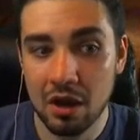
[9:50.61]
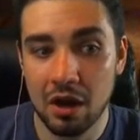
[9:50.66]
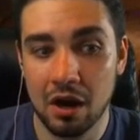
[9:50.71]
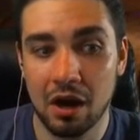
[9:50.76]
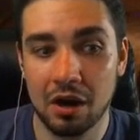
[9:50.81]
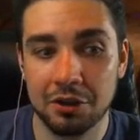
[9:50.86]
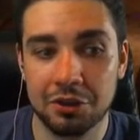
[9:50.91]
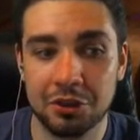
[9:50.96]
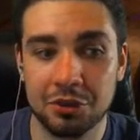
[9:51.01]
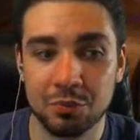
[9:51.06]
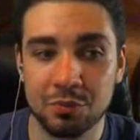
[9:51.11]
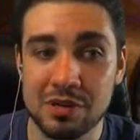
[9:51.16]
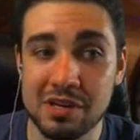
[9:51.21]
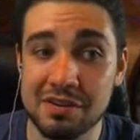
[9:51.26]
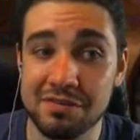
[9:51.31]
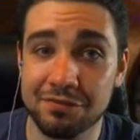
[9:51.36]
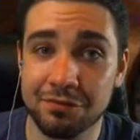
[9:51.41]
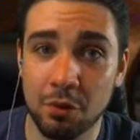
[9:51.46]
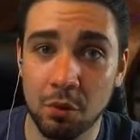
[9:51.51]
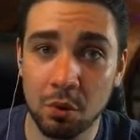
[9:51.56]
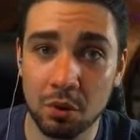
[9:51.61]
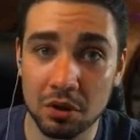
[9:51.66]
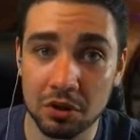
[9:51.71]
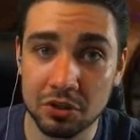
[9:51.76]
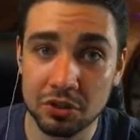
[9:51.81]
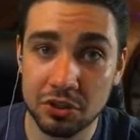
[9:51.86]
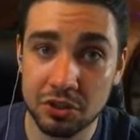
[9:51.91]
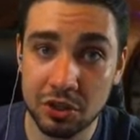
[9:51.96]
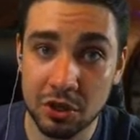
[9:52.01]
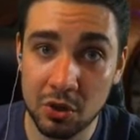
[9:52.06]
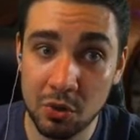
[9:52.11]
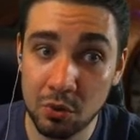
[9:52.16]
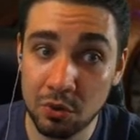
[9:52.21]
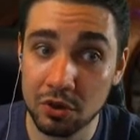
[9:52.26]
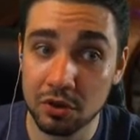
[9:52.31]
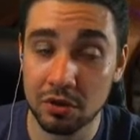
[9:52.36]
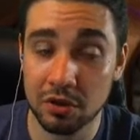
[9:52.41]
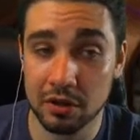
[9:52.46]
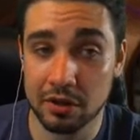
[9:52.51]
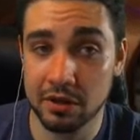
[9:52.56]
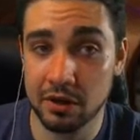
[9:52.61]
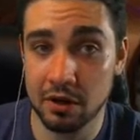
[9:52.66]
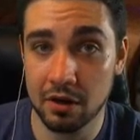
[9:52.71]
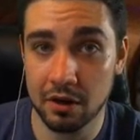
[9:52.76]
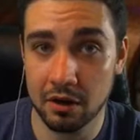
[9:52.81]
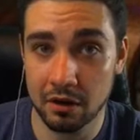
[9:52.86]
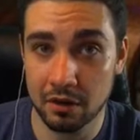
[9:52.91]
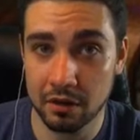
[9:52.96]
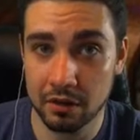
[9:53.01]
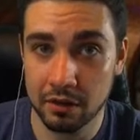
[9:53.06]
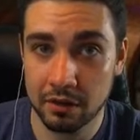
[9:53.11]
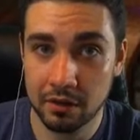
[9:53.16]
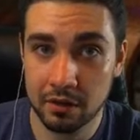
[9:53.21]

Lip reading: A 3/4 tutor a card,